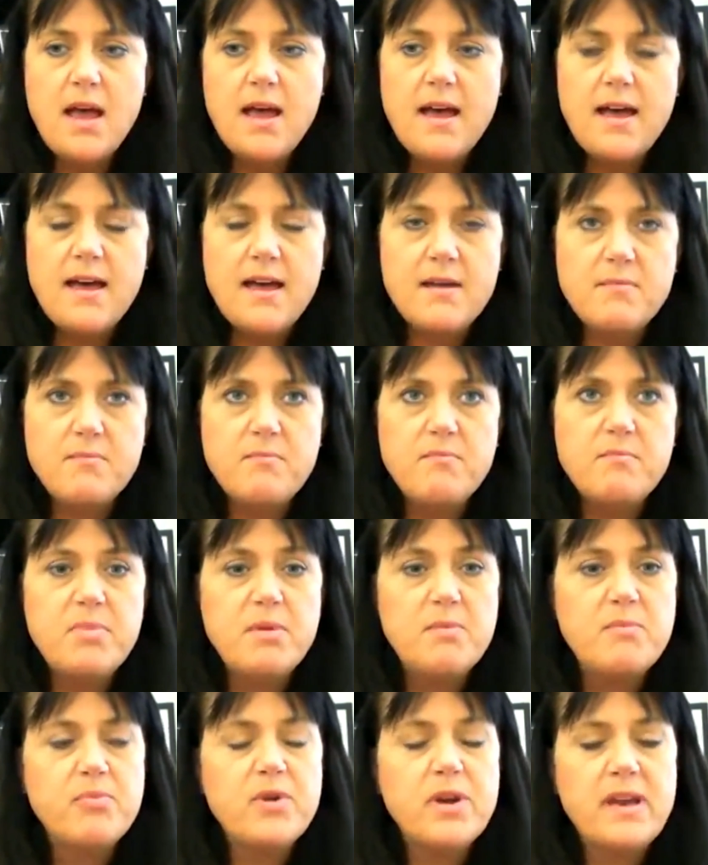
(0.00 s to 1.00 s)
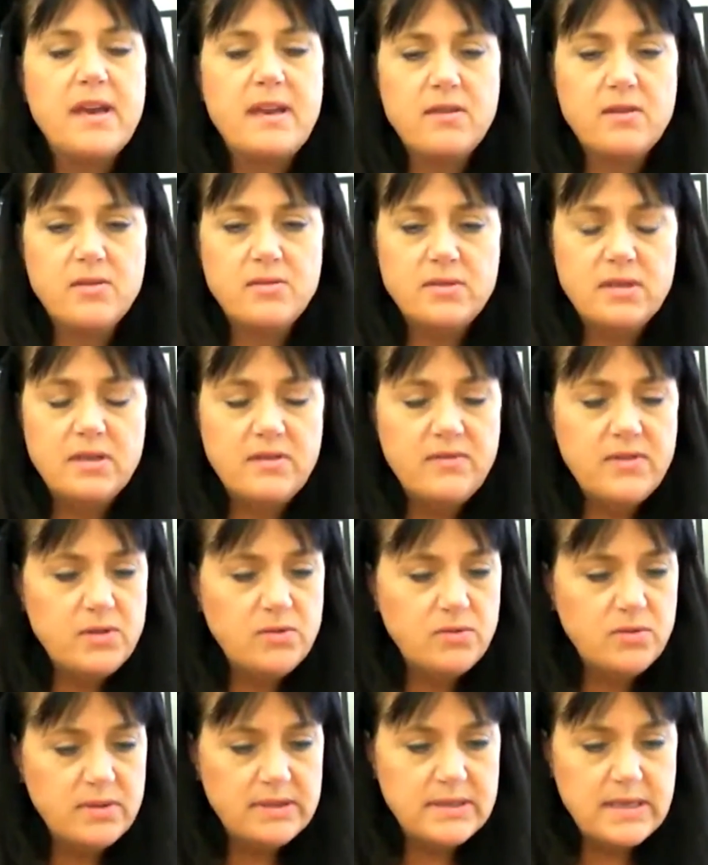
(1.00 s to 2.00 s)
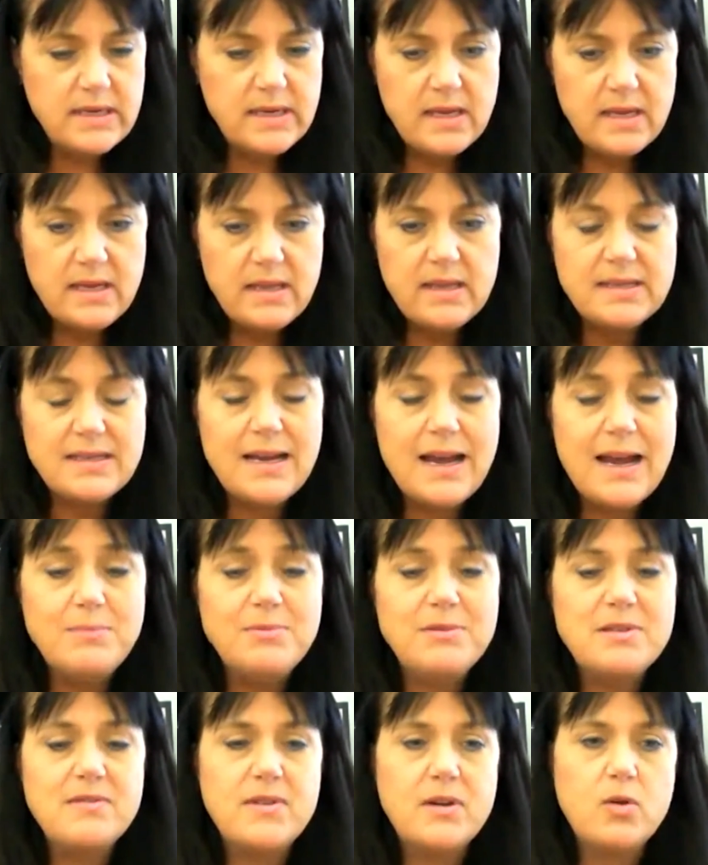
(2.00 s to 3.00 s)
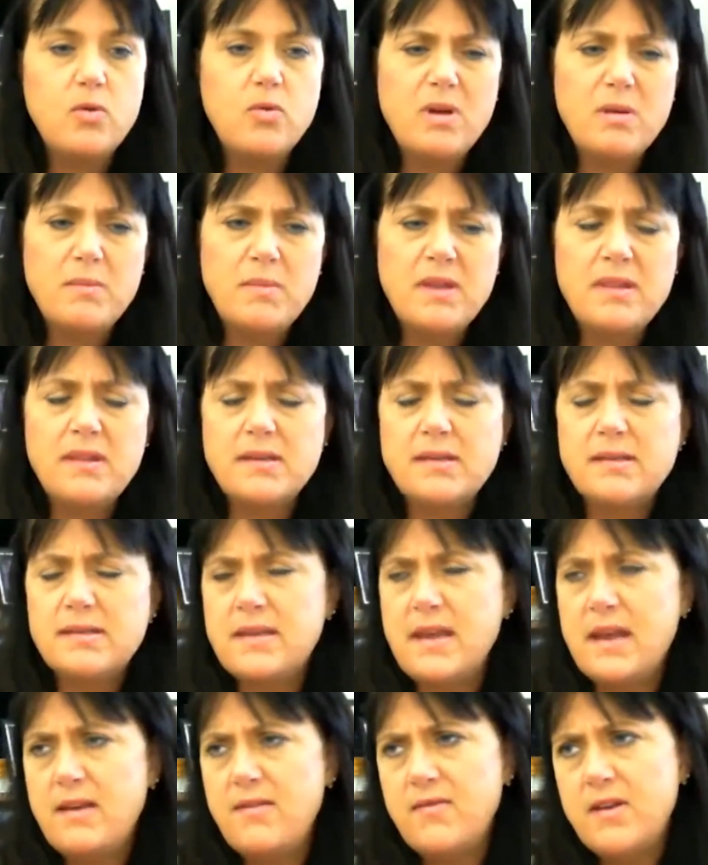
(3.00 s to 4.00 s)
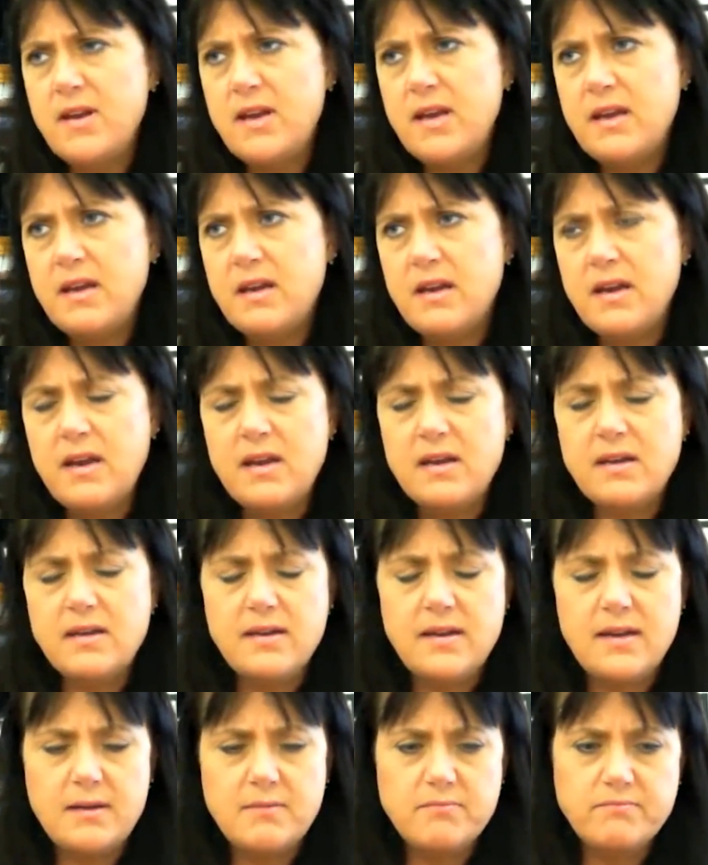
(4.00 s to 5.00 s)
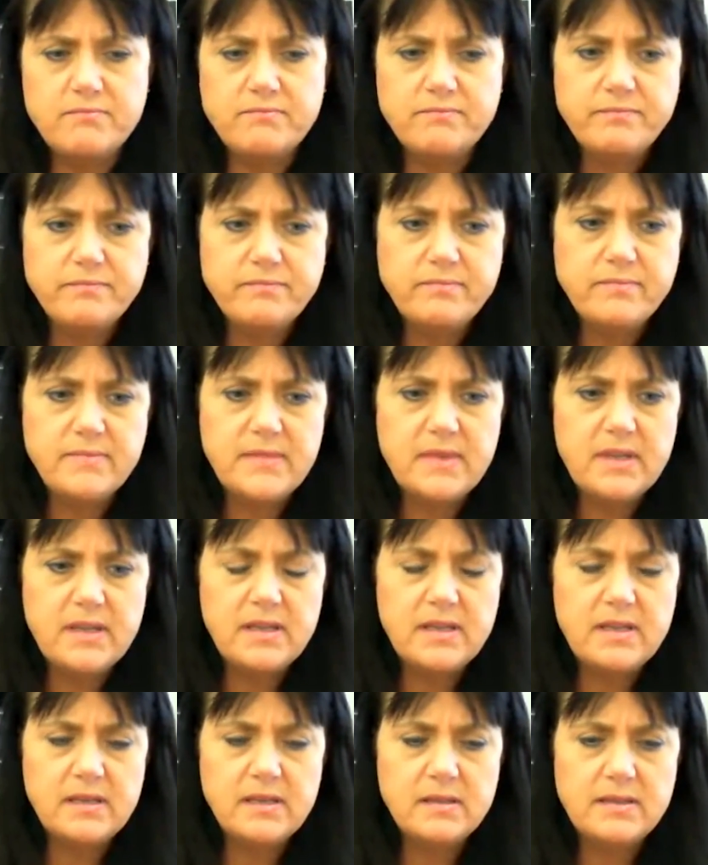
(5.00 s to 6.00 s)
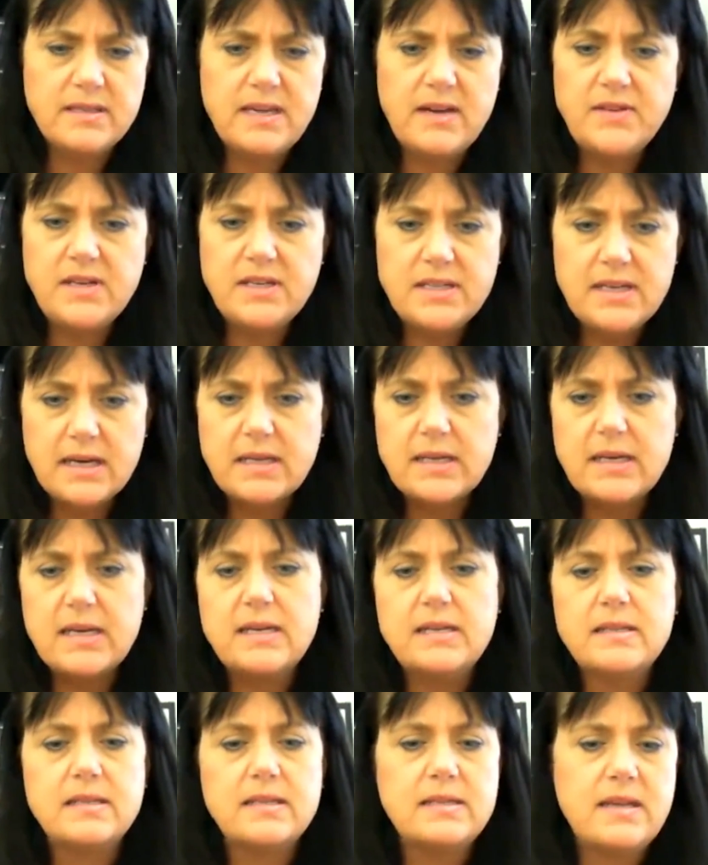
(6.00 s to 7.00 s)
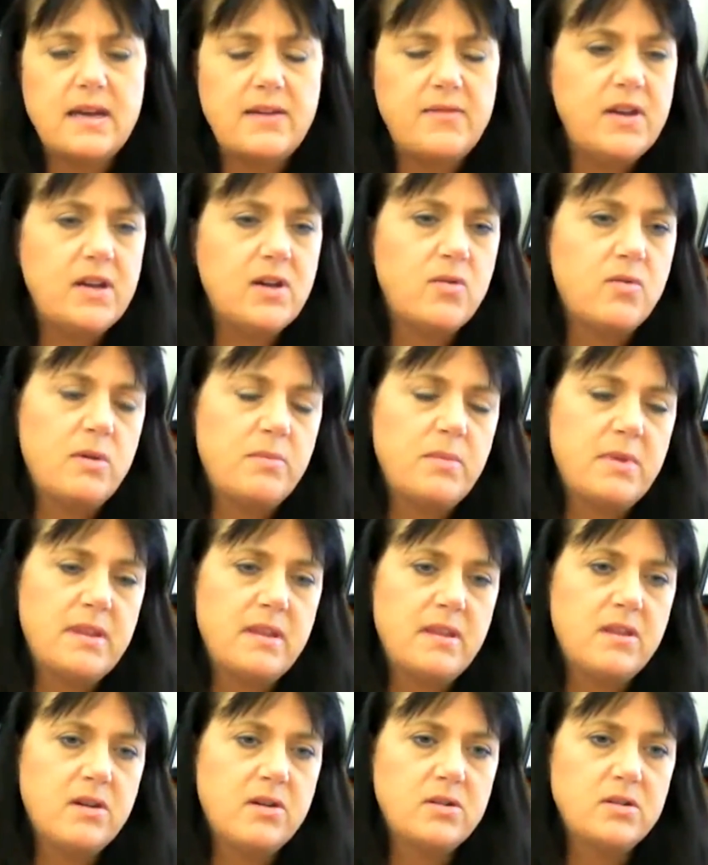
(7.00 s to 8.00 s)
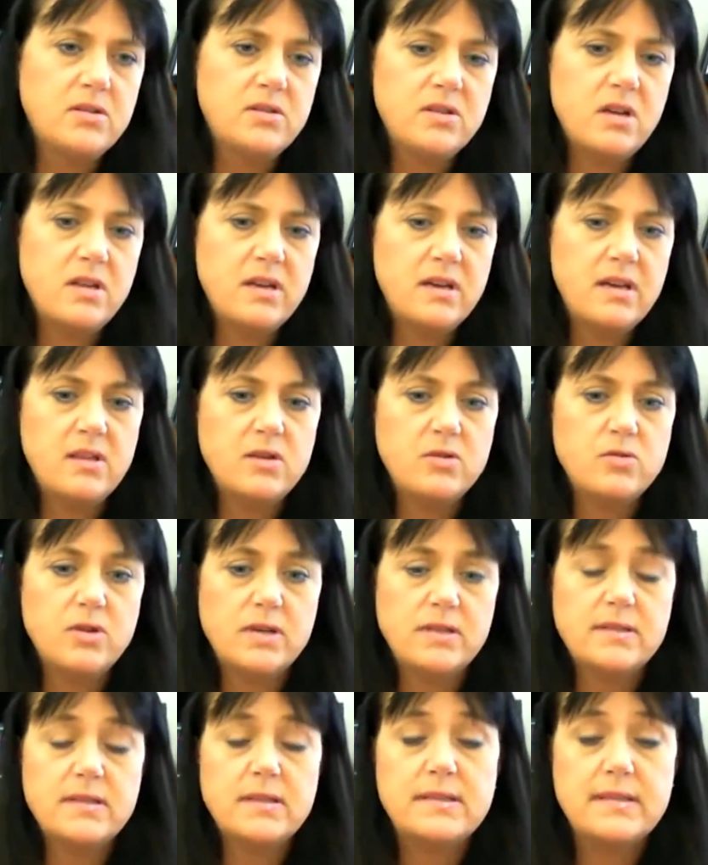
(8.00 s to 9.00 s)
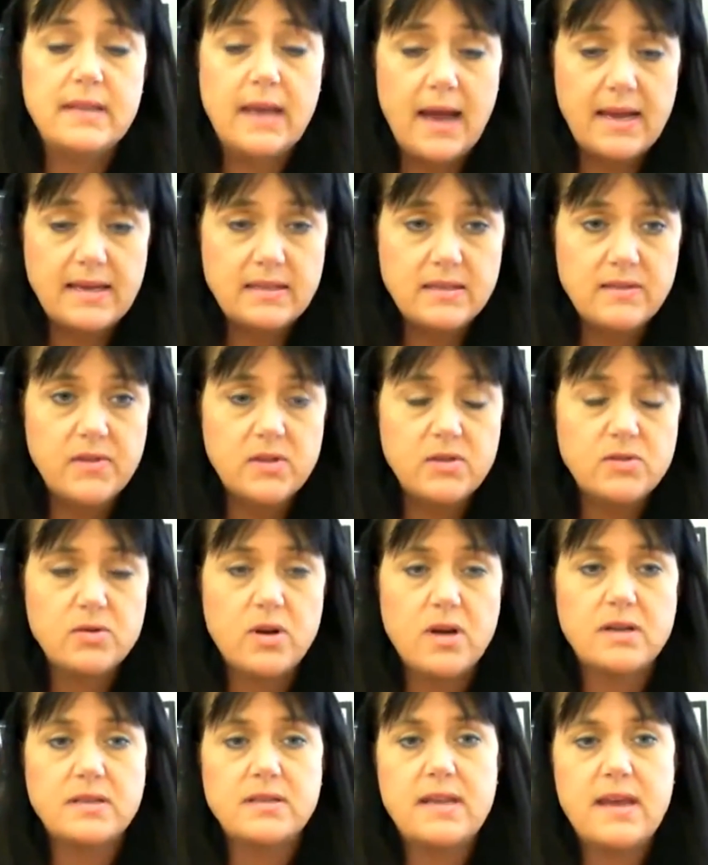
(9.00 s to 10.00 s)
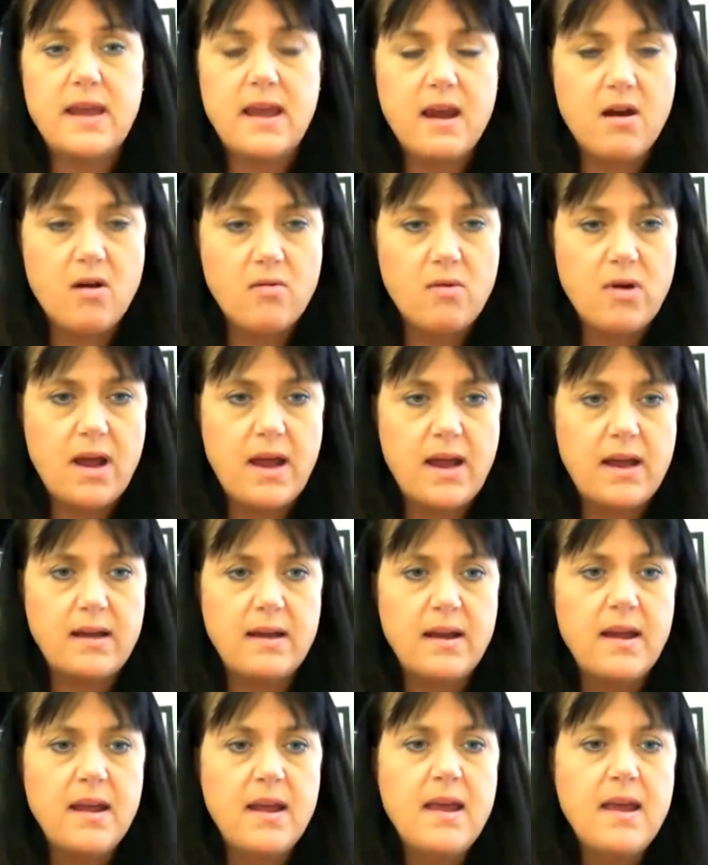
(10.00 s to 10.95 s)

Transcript: But bringing those individuals in, the types of equipment, the safety and the safety techniques, the safety equipment that they're installing in the trucks, the size of the trucks, the air ride.